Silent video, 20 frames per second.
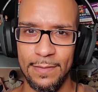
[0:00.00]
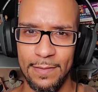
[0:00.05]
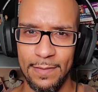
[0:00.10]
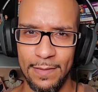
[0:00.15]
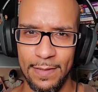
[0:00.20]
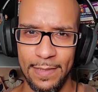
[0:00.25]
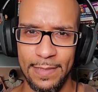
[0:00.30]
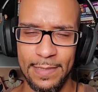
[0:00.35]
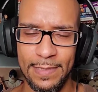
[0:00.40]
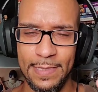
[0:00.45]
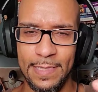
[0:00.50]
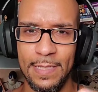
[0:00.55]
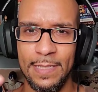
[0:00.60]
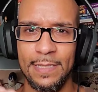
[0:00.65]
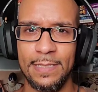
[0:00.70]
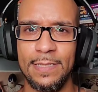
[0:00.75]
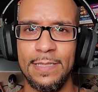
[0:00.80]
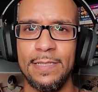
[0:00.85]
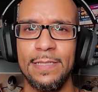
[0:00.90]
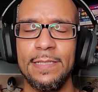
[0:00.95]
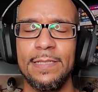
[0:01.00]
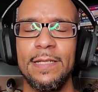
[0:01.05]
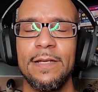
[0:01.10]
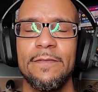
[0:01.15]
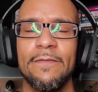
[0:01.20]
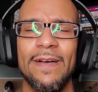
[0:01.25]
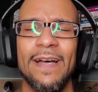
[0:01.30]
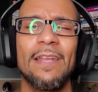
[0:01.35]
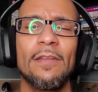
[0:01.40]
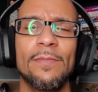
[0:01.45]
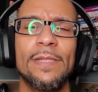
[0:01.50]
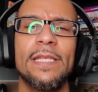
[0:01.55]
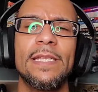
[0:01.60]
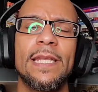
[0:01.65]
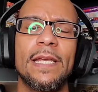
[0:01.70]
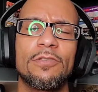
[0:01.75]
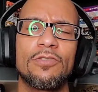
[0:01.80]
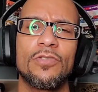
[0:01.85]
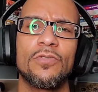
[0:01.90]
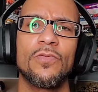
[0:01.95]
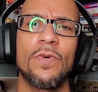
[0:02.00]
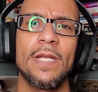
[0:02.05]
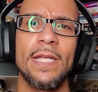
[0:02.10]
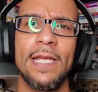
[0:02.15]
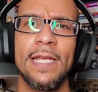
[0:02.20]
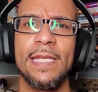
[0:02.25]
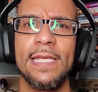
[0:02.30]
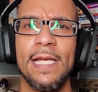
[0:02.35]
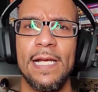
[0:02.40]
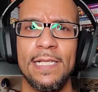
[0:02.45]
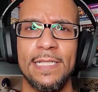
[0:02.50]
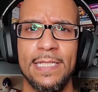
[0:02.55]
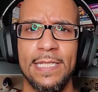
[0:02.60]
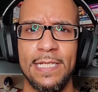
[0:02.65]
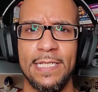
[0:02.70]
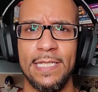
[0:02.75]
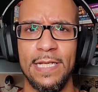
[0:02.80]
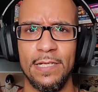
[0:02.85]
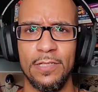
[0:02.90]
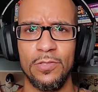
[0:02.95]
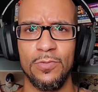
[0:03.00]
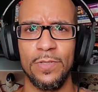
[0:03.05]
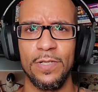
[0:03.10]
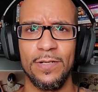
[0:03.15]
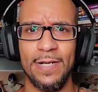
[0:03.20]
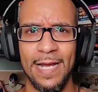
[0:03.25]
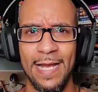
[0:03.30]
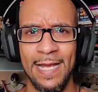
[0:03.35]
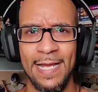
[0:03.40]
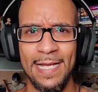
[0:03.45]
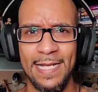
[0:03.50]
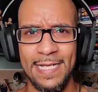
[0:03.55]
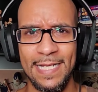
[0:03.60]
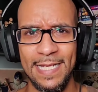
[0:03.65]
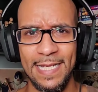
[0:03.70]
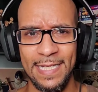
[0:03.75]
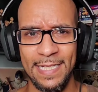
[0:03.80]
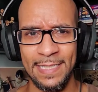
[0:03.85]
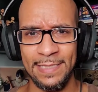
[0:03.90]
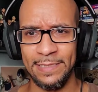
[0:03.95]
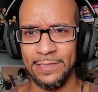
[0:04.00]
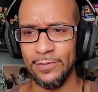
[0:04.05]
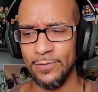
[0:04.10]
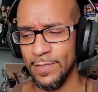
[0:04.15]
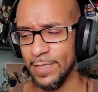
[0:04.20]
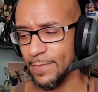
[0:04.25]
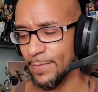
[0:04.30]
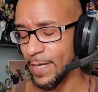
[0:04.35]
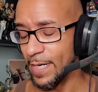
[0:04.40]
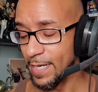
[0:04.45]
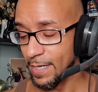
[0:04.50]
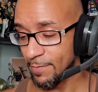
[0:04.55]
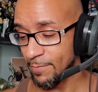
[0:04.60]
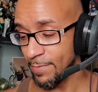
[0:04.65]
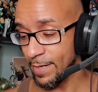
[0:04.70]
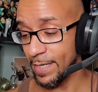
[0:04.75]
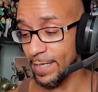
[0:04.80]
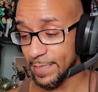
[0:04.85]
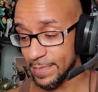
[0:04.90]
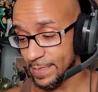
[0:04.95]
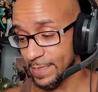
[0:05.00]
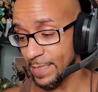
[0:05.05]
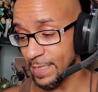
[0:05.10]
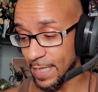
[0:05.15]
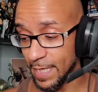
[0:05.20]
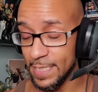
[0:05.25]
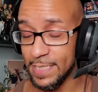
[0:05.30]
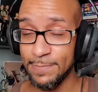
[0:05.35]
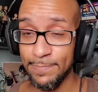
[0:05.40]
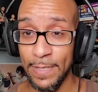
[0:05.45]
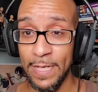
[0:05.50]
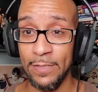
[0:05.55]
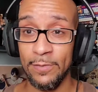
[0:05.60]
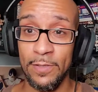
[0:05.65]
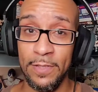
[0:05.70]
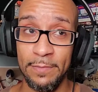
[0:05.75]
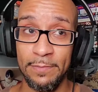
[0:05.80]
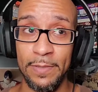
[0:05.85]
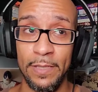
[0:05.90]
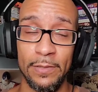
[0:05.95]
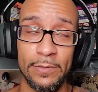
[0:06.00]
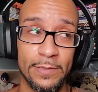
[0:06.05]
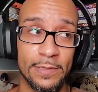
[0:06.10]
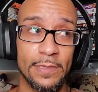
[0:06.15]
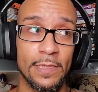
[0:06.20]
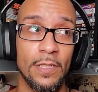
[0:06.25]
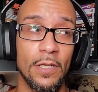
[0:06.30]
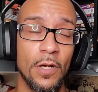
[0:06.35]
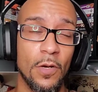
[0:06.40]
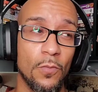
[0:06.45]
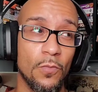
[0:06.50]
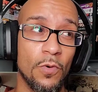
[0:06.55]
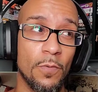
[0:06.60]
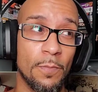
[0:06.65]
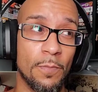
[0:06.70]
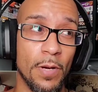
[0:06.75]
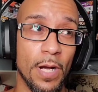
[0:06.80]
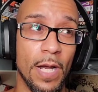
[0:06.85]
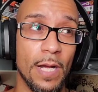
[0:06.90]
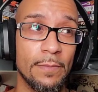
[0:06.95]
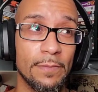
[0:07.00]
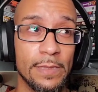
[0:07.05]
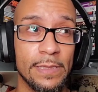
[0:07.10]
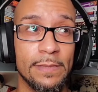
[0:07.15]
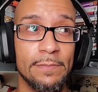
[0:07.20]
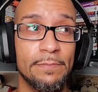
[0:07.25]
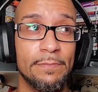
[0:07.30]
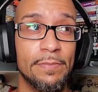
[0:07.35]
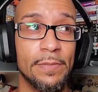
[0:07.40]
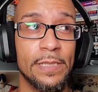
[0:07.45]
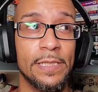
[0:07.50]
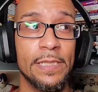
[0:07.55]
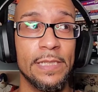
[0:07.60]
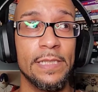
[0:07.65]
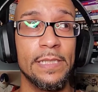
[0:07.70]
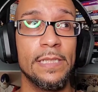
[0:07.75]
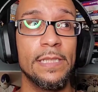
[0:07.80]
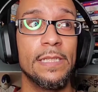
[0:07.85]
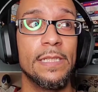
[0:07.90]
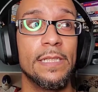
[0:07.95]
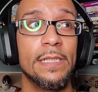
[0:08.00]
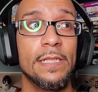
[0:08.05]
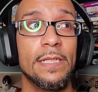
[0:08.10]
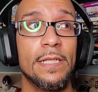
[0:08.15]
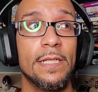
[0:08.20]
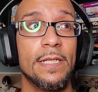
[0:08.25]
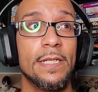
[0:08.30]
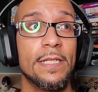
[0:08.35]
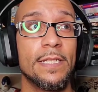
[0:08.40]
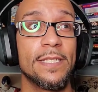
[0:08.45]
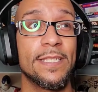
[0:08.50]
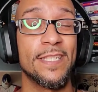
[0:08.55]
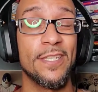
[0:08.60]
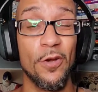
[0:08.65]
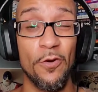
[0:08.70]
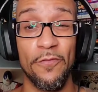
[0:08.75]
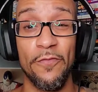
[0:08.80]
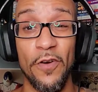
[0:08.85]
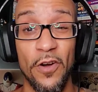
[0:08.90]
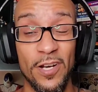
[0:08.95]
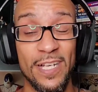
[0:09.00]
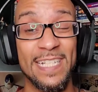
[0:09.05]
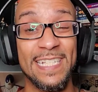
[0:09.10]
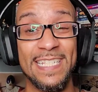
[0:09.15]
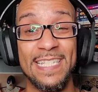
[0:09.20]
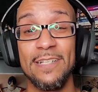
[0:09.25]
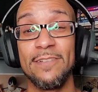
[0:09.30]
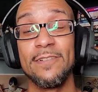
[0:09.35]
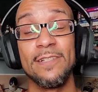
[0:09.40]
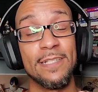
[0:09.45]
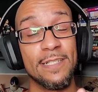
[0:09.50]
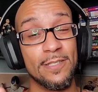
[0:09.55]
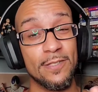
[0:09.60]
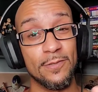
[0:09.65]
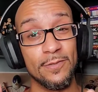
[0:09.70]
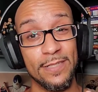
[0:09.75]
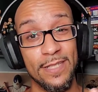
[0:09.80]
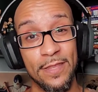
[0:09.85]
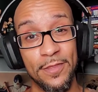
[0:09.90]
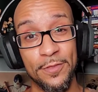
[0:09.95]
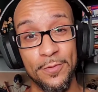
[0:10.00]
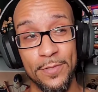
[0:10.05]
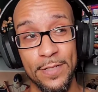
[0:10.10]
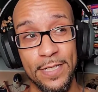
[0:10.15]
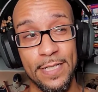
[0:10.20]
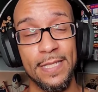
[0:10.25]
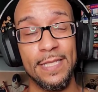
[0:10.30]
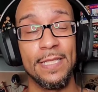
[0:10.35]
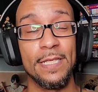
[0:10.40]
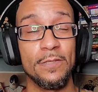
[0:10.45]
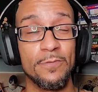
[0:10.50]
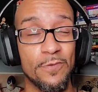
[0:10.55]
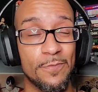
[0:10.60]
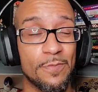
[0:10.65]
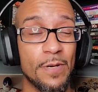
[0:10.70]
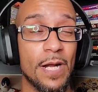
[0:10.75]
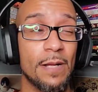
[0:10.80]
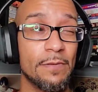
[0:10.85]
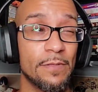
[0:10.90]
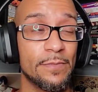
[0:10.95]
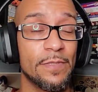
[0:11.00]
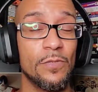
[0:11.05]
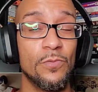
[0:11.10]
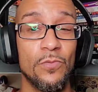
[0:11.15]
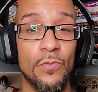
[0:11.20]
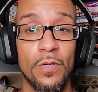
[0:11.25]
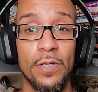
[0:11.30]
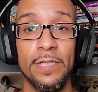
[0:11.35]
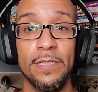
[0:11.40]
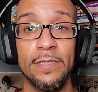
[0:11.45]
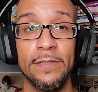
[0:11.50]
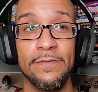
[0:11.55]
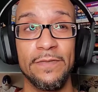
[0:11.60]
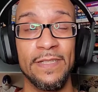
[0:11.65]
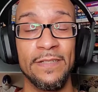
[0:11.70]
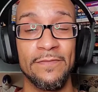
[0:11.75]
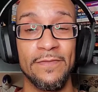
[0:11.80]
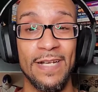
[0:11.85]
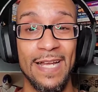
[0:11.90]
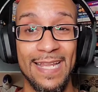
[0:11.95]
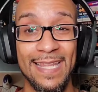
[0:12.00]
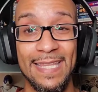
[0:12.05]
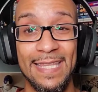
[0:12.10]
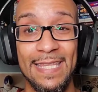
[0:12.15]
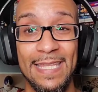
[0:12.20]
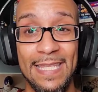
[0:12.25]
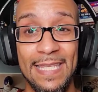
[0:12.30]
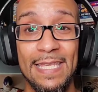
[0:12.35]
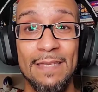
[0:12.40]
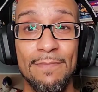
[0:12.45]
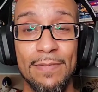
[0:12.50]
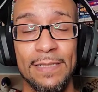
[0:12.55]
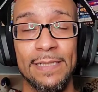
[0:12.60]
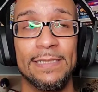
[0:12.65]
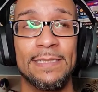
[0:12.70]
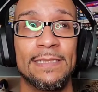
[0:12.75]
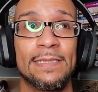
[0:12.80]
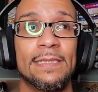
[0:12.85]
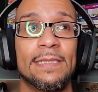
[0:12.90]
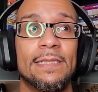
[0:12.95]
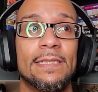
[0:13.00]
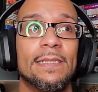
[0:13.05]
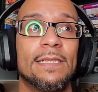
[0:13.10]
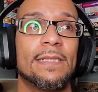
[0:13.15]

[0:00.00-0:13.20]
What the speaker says: latest content. Follow me, Dedrian180, on TikTok, Twitter, and Instagram. Man, tonight's Battle of the Belts will probably be, so far considering it's only 3, this will probably be one of, if not the best,